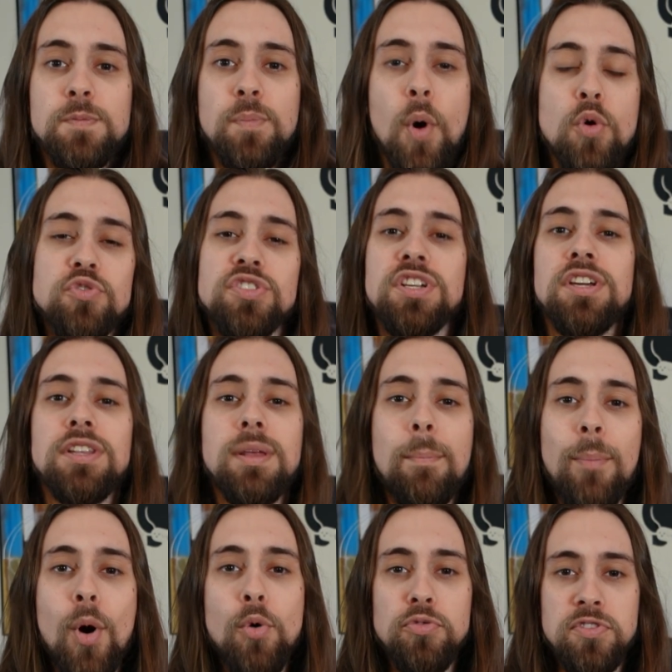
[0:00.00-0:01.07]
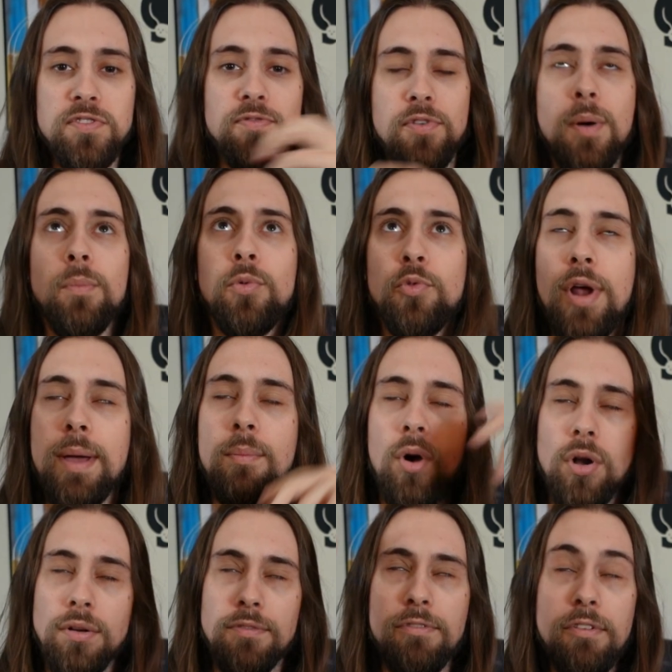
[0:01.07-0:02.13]
posting the post from
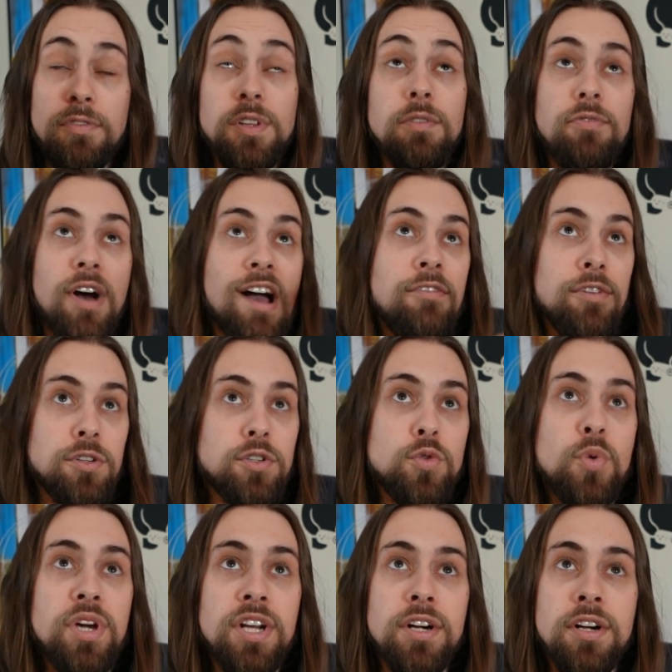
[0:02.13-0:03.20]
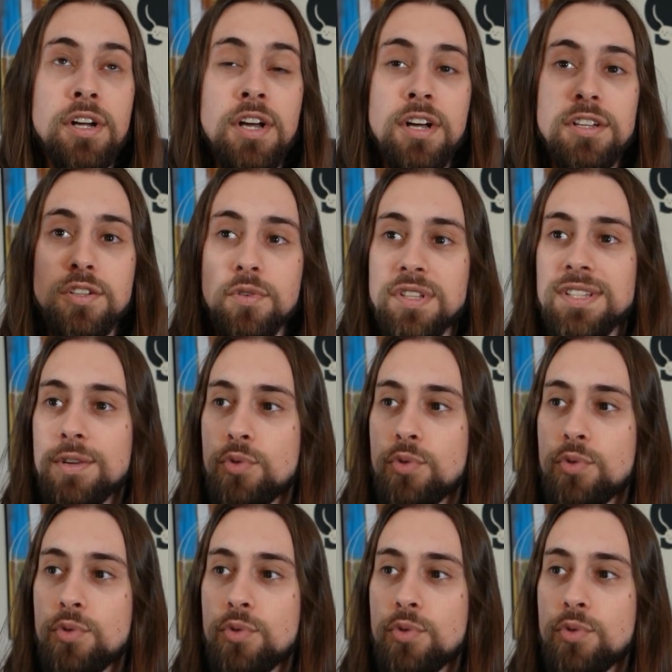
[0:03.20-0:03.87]
Greymon55 on Twitter, so it's a